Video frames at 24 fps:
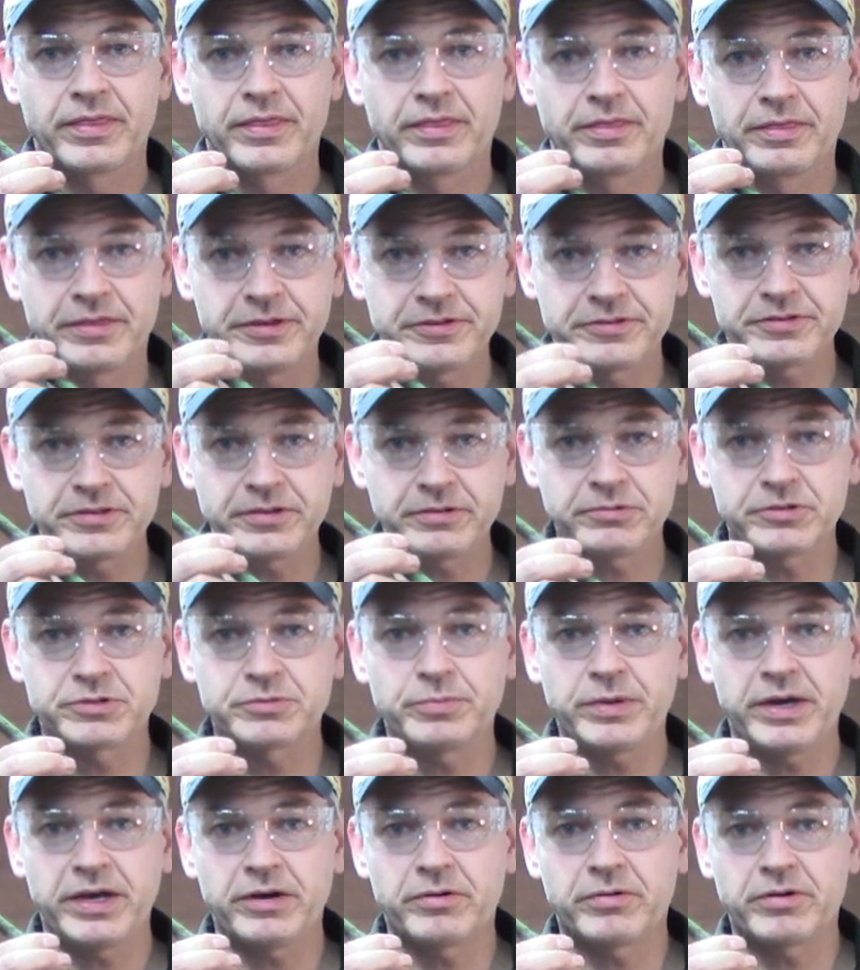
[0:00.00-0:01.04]
this thing was
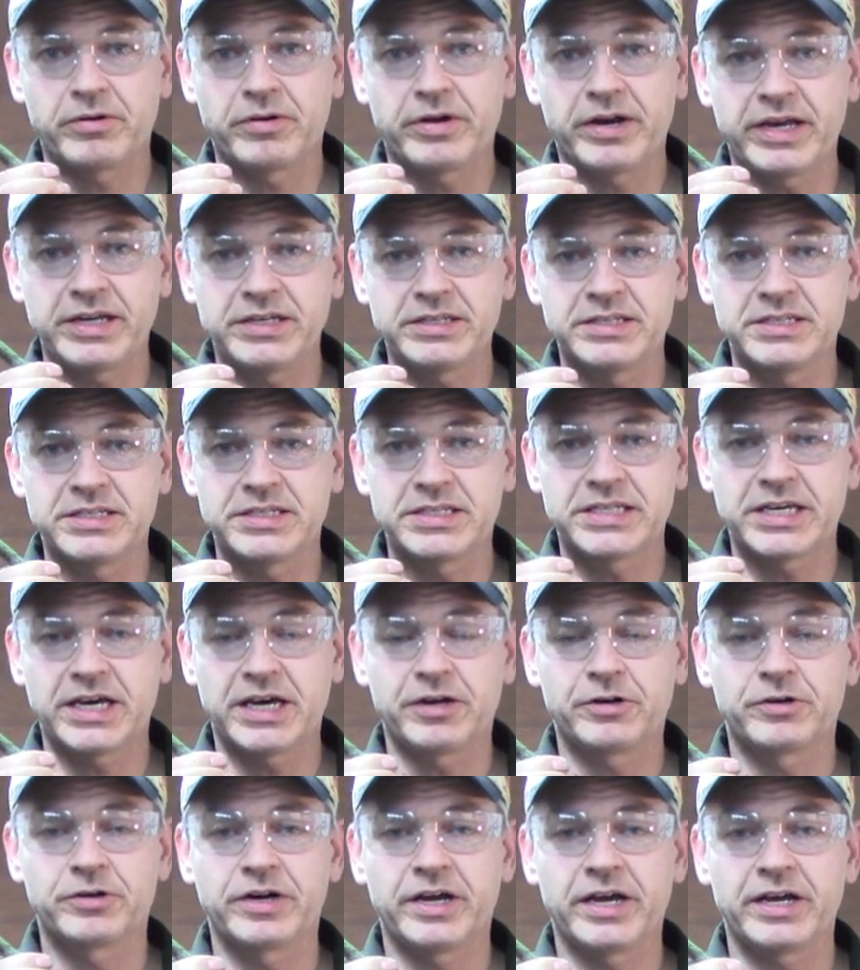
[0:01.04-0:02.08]
made around
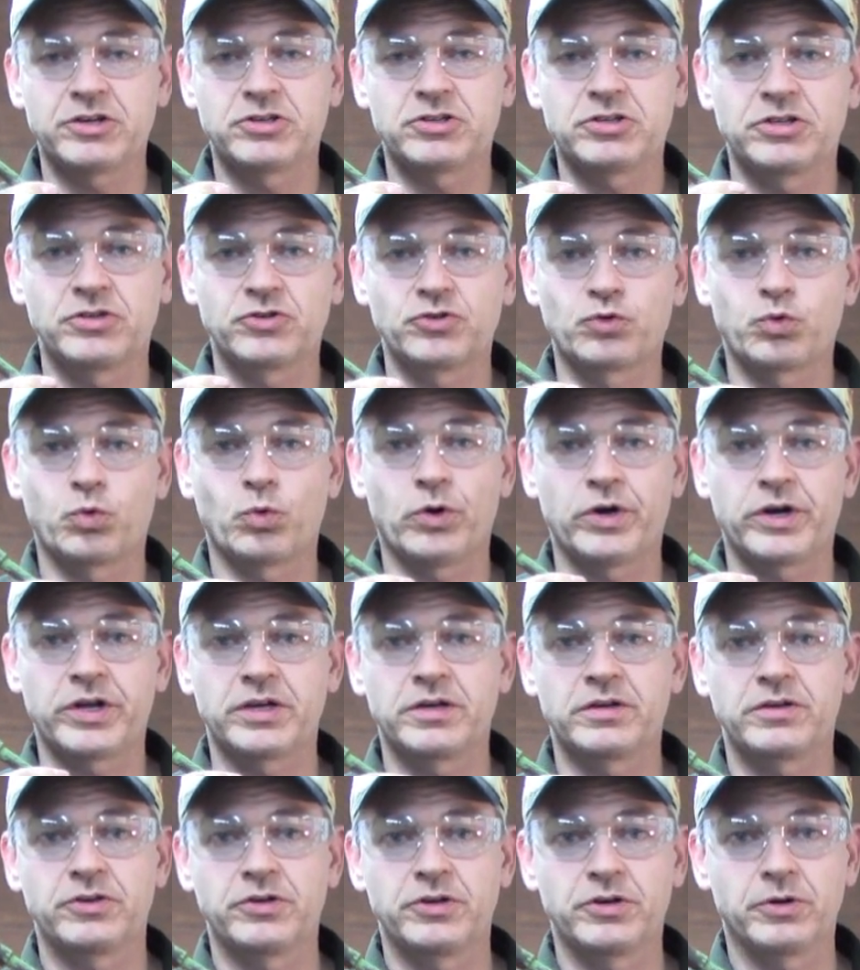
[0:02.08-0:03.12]
1910 or
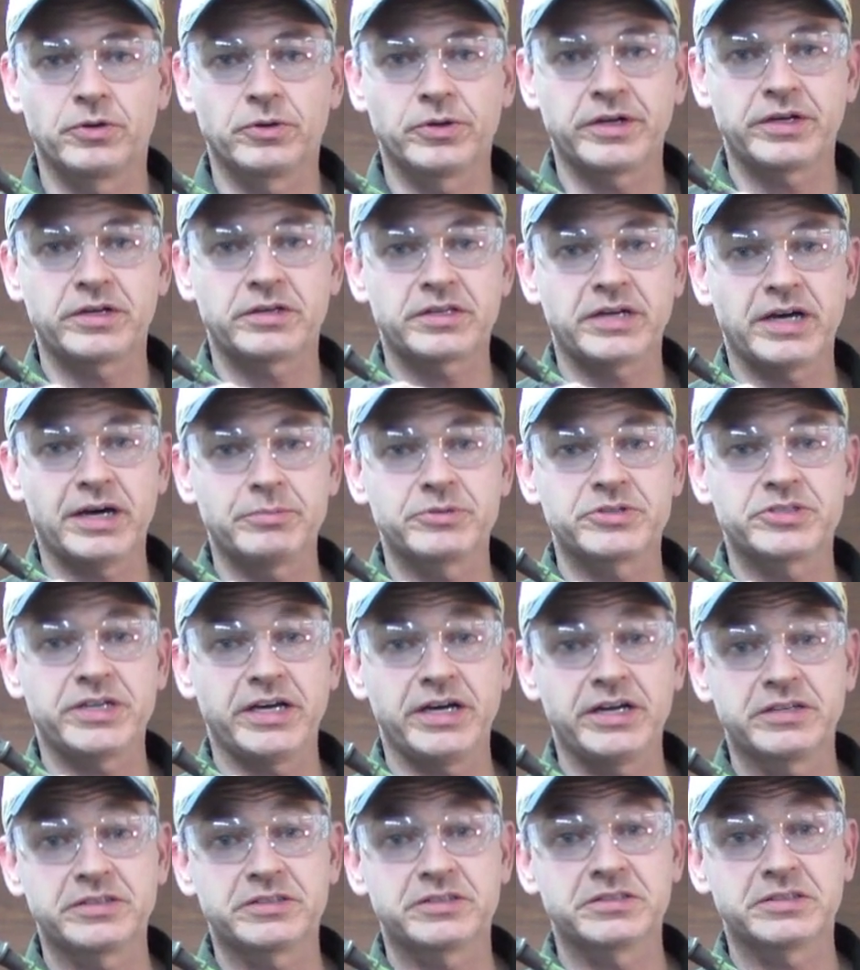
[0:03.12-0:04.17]
1920, you know, like Thomas
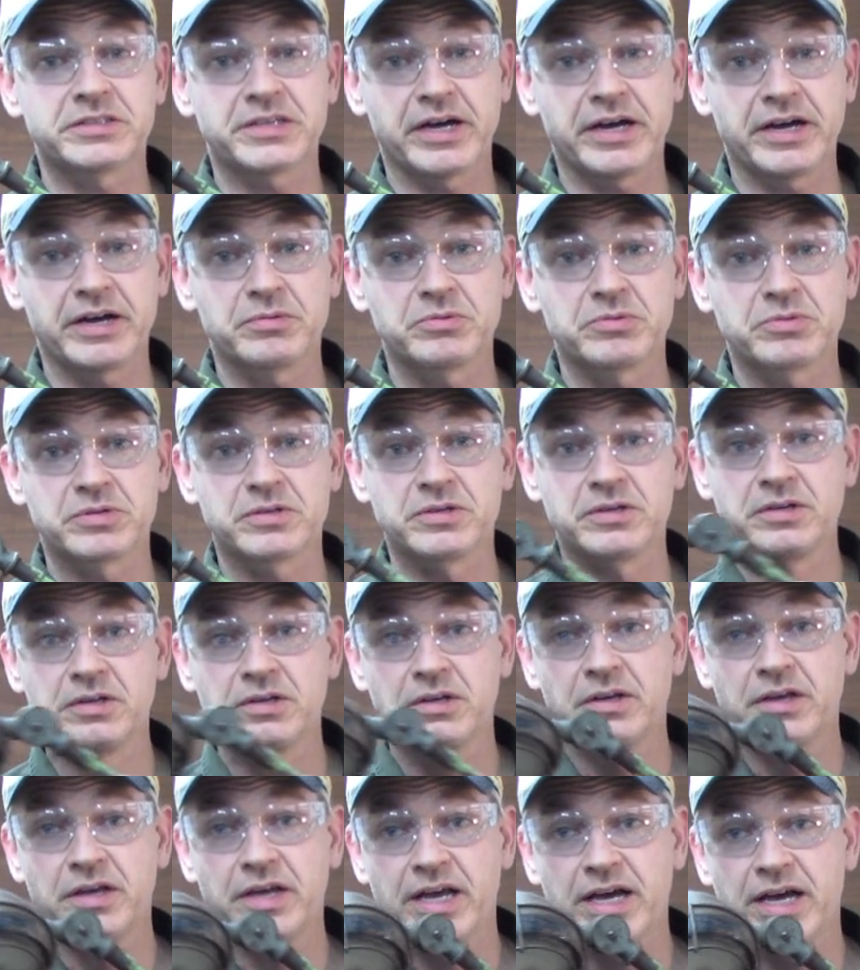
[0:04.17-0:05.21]
Edison times.
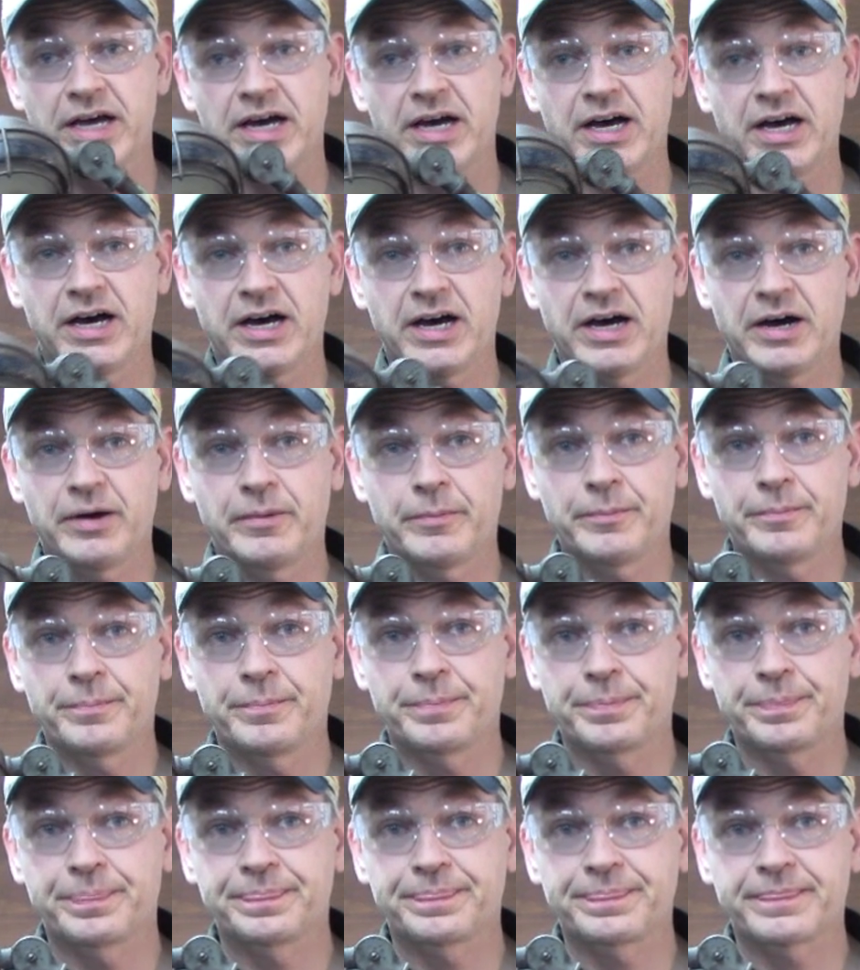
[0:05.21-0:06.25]
I've
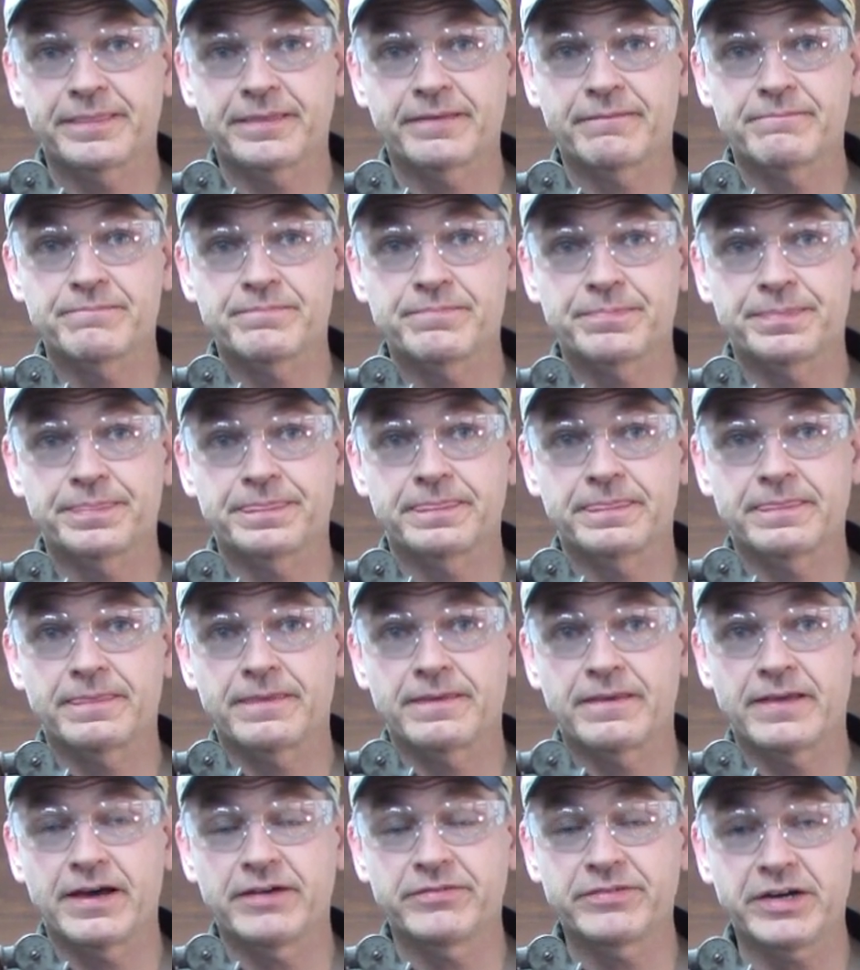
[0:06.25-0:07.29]

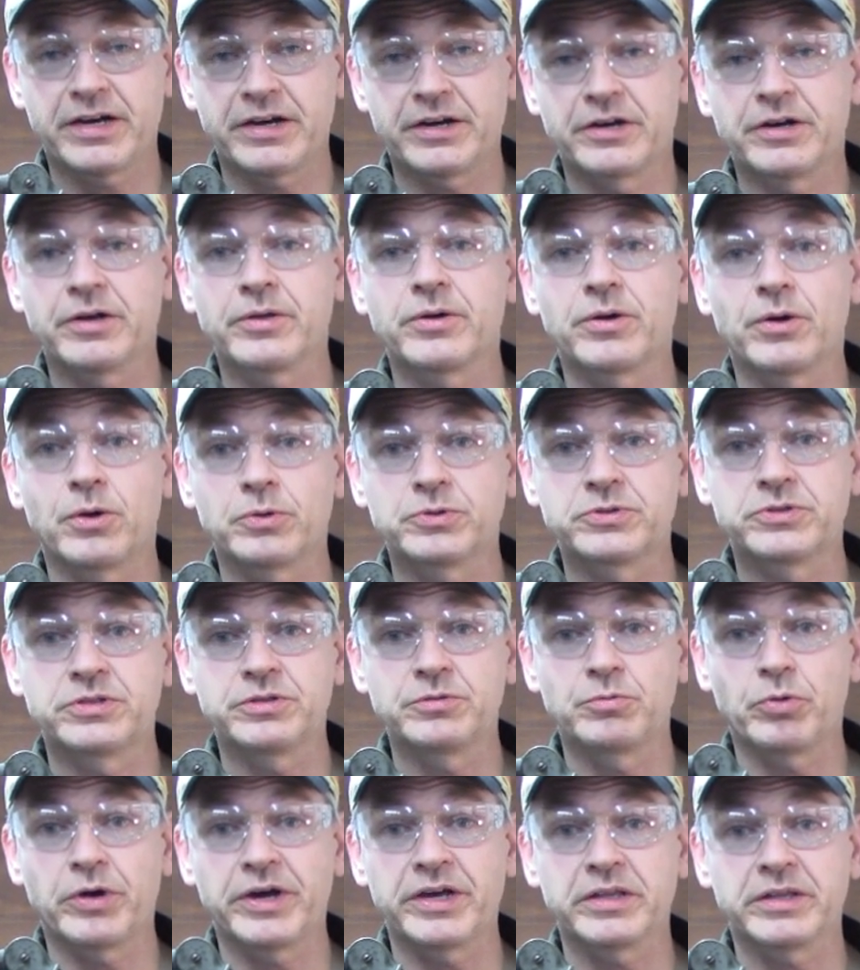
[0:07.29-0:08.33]
got another
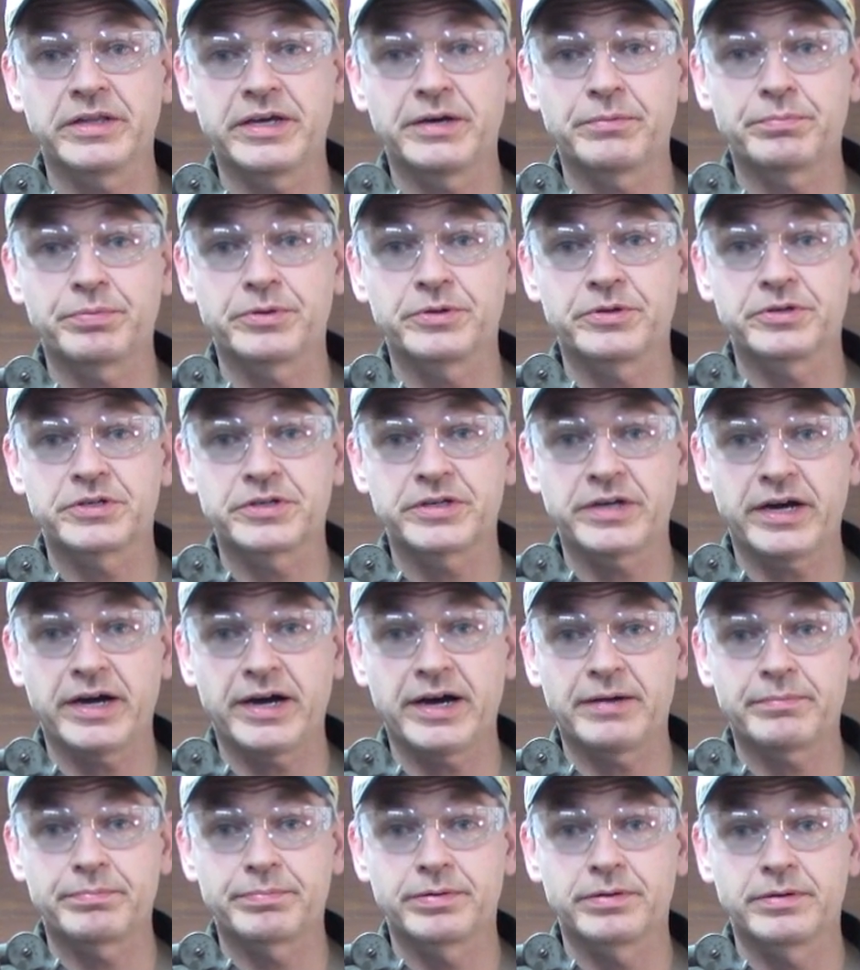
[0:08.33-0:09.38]
OC White lamp in the
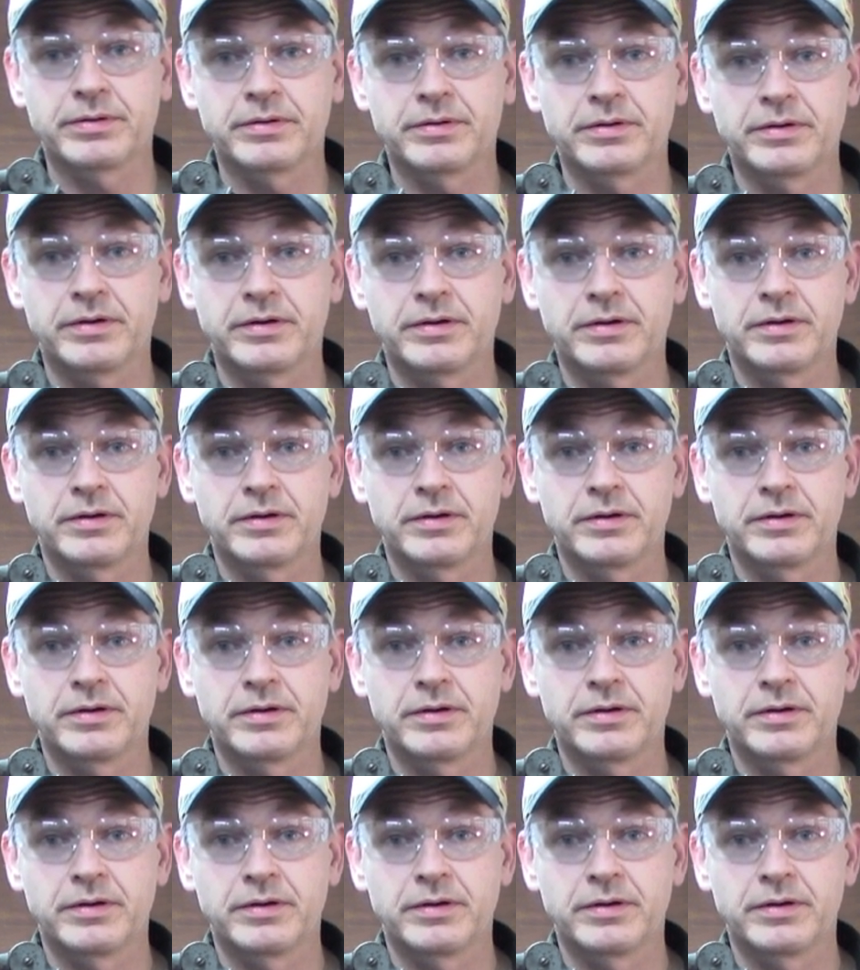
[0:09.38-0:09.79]
shop.